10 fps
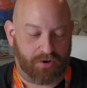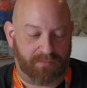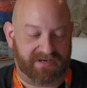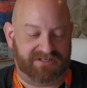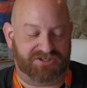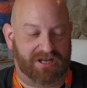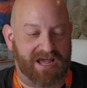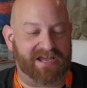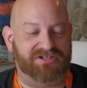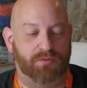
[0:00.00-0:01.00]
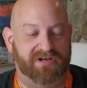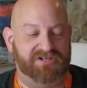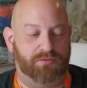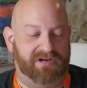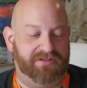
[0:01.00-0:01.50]
Opening July
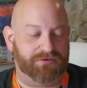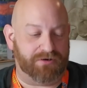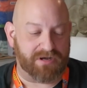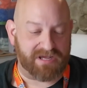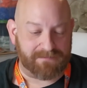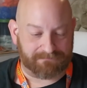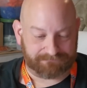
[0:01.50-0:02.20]
2023.